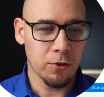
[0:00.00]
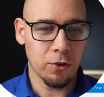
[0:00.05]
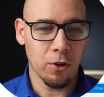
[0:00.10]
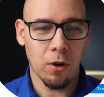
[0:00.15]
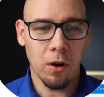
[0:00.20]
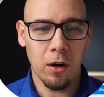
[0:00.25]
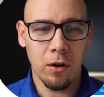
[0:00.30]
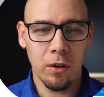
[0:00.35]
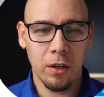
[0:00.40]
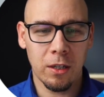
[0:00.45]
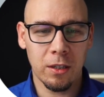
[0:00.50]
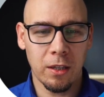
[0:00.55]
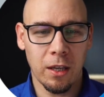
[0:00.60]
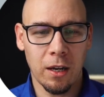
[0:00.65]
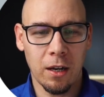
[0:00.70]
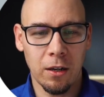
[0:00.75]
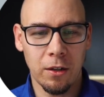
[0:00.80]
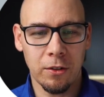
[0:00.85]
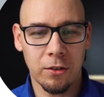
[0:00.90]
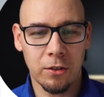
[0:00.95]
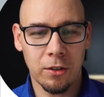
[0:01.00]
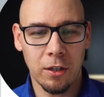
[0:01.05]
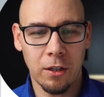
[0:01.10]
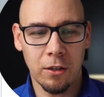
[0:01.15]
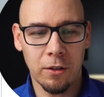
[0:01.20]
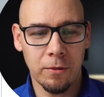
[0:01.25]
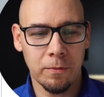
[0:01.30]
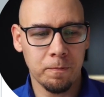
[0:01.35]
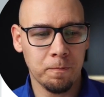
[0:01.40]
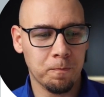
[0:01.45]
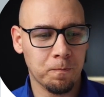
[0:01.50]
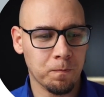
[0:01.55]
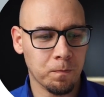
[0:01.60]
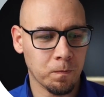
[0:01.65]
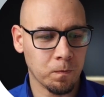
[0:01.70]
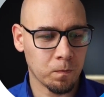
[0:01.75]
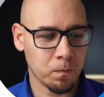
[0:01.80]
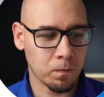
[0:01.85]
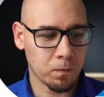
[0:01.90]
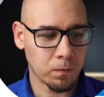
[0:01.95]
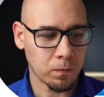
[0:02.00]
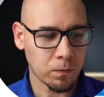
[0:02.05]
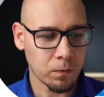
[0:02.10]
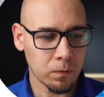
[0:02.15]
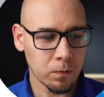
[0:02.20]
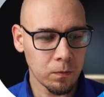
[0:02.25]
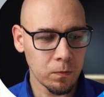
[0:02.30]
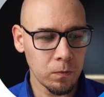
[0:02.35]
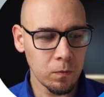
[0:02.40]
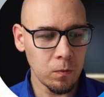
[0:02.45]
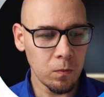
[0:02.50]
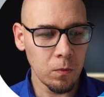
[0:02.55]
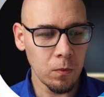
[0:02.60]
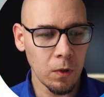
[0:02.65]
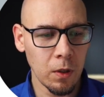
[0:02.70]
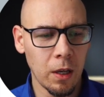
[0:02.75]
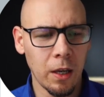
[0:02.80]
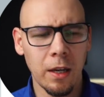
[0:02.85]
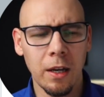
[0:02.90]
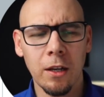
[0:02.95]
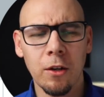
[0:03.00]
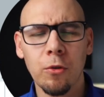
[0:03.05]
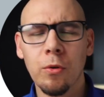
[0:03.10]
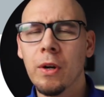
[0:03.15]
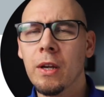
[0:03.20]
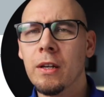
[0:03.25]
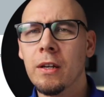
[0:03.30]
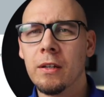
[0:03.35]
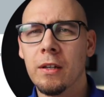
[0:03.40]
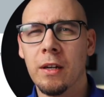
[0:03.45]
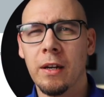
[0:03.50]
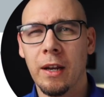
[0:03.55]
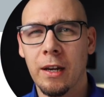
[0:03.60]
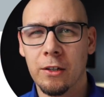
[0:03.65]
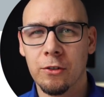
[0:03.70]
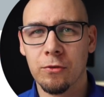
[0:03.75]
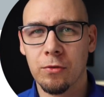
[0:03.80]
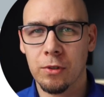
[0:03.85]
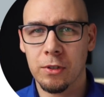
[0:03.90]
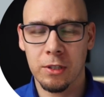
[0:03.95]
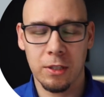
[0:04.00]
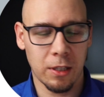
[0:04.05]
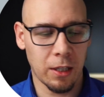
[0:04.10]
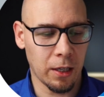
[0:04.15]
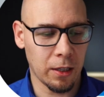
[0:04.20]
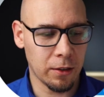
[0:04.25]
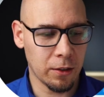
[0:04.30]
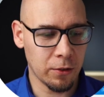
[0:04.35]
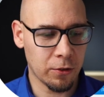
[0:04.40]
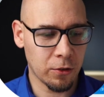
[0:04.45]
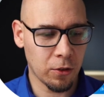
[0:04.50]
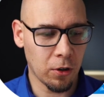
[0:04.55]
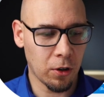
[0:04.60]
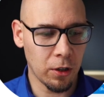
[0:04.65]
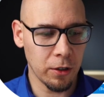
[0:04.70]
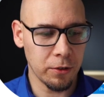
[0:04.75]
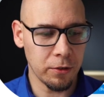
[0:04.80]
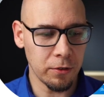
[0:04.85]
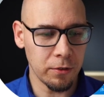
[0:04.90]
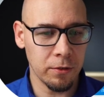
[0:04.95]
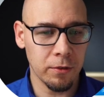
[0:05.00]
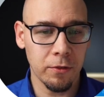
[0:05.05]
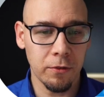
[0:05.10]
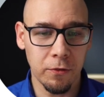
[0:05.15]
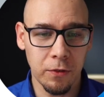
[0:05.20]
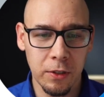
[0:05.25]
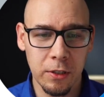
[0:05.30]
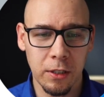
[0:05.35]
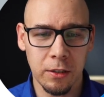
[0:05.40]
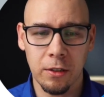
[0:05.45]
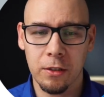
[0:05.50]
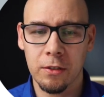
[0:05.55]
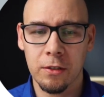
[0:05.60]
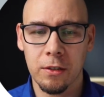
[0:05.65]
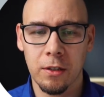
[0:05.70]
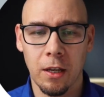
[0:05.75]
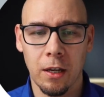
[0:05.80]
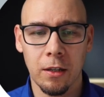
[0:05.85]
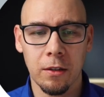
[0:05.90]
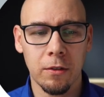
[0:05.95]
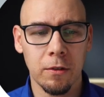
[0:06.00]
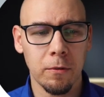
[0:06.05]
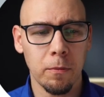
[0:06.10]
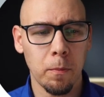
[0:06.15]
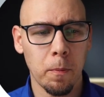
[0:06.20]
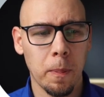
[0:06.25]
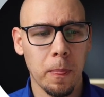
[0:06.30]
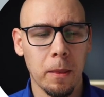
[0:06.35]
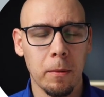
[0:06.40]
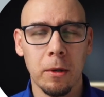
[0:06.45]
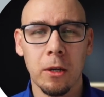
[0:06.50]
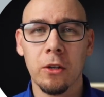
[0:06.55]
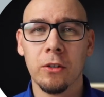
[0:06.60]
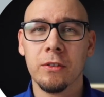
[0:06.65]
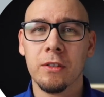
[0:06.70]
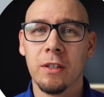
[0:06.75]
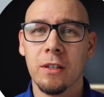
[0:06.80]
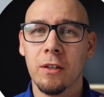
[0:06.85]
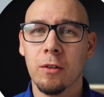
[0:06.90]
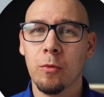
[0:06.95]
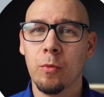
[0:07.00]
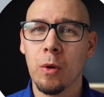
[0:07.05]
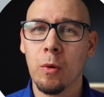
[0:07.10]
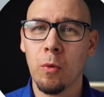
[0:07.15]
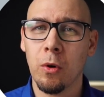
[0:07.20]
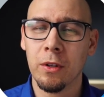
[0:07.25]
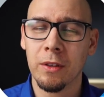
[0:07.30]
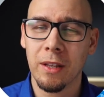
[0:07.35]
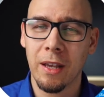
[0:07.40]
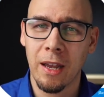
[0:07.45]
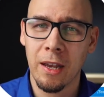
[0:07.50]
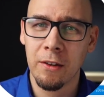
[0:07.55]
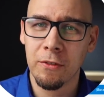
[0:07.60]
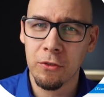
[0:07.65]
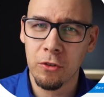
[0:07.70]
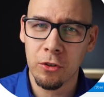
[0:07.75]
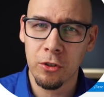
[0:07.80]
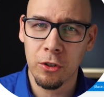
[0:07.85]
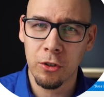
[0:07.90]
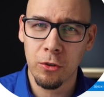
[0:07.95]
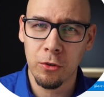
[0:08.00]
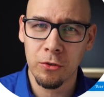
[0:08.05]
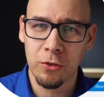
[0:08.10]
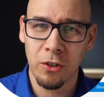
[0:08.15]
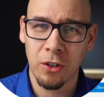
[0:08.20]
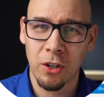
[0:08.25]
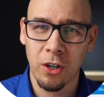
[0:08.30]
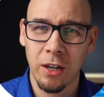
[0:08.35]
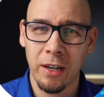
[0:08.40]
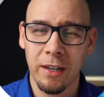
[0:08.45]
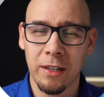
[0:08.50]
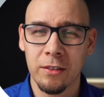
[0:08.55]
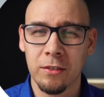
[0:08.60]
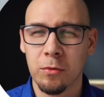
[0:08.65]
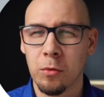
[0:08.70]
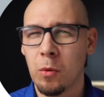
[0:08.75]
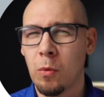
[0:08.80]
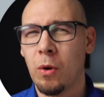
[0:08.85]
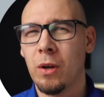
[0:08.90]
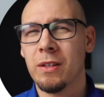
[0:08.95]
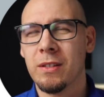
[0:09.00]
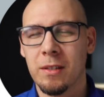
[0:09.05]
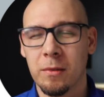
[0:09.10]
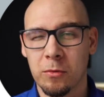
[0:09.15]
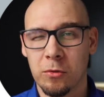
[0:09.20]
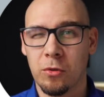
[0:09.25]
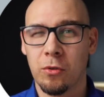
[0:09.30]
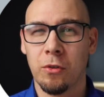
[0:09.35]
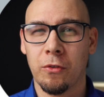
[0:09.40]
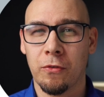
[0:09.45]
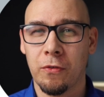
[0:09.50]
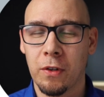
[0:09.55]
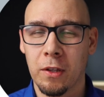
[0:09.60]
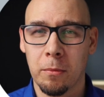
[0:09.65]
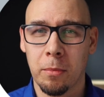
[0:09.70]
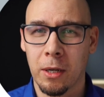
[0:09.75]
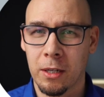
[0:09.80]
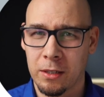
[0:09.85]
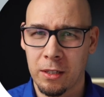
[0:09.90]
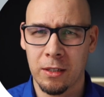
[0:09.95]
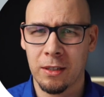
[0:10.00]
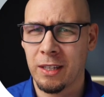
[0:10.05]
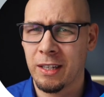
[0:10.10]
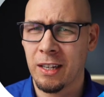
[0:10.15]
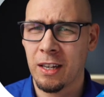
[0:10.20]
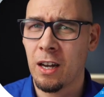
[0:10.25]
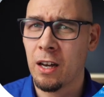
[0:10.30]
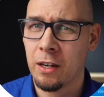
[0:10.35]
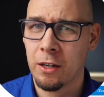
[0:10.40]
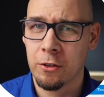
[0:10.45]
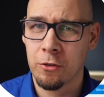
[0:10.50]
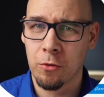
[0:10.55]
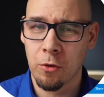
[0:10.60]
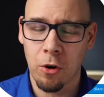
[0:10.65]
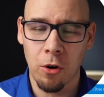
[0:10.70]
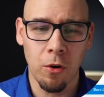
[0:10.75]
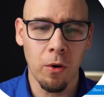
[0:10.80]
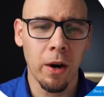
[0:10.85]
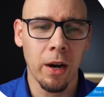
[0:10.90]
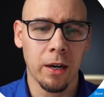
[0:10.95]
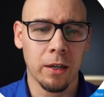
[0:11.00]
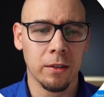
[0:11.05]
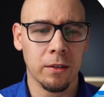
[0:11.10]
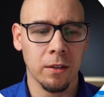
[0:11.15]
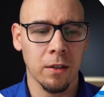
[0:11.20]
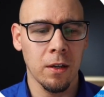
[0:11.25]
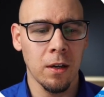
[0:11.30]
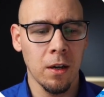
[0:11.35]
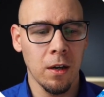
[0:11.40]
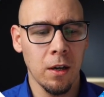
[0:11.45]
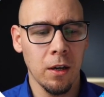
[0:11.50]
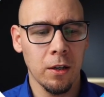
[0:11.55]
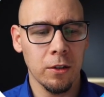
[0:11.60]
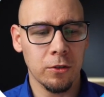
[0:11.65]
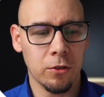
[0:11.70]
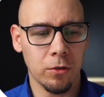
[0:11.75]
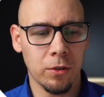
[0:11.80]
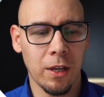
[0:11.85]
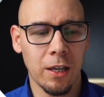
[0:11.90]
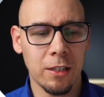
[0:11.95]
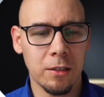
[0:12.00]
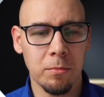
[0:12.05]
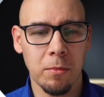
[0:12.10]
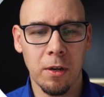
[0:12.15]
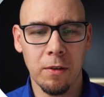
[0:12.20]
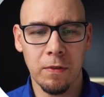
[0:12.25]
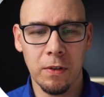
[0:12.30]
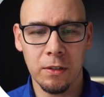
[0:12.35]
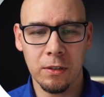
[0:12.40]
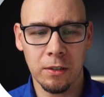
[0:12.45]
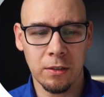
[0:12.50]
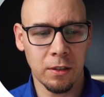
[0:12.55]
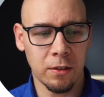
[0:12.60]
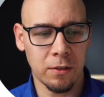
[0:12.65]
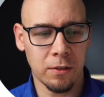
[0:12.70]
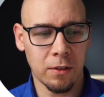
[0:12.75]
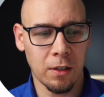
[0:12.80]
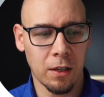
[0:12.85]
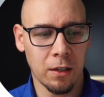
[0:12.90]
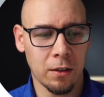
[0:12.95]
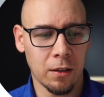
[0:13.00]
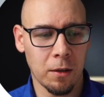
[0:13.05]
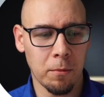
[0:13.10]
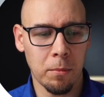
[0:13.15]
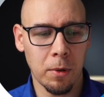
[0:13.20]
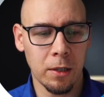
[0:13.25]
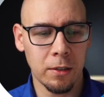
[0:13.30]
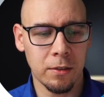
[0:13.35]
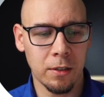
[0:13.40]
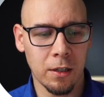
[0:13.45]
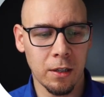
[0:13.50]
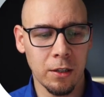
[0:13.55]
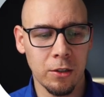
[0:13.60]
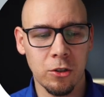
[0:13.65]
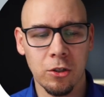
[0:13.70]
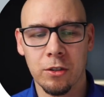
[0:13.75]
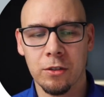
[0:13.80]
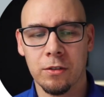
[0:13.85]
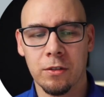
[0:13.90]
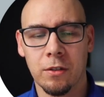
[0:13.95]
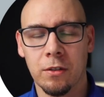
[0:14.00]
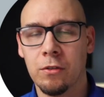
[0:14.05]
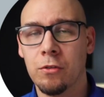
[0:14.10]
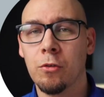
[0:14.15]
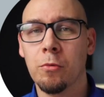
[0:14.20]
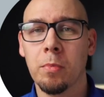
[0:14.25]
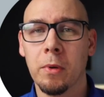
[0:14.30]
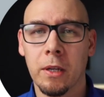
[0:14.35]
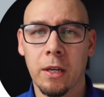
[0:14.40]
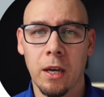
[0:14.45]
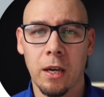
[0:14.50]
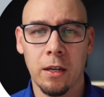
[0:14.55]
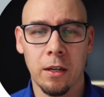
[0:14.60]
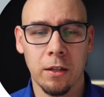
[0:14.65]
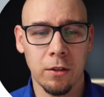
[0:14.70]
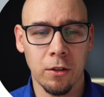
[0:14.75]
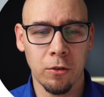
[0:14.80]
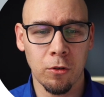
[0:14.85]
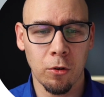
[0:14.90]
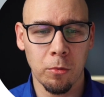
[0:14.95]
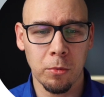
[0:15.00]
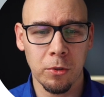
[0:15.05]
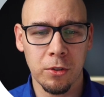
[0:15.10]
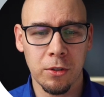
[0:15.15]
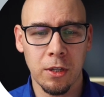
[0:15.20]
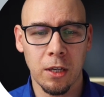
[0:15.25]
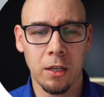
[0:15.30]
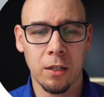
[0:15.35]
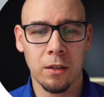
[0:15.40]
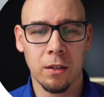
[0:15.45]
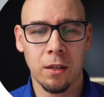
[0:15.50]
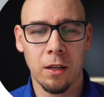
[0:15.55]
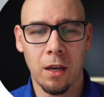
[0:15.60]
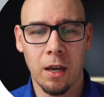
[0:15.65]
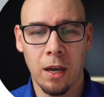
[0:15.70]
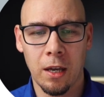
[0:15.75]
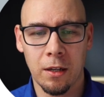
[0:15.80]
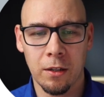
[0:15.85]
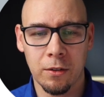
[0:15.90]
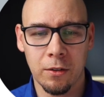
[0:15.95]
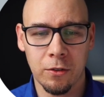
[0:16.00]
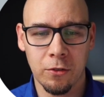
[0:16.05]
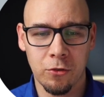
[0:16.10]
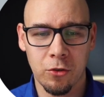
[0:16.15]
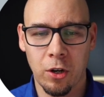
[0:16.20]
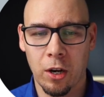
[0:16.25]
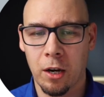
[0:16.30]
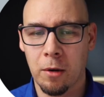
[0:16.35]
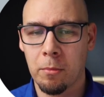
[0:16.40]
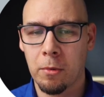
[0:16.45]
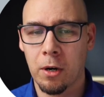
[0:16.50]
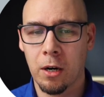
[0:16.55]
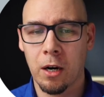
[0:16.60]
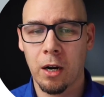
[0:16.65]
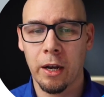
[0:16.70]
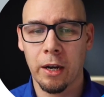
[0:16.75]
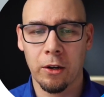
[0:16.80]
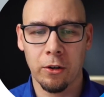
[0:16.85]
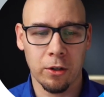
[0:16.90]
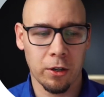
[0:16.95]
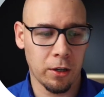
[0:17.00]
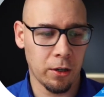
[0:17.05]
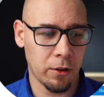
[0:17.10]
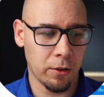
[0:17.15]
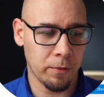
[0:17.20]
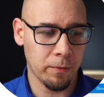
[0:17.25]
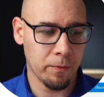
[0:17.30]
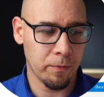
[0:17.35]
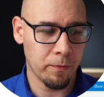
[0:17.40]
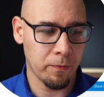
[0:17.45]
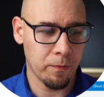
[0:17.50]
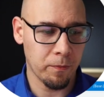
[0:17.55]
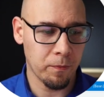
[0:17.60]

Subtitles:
So our rectangle is here and I created an extra state. It's called visited state. Because we want, after the user clicks, we want some sort of feedback that they got it correct. So that's my visited state. I basically just duplicated the normal state, added this check mark icon here.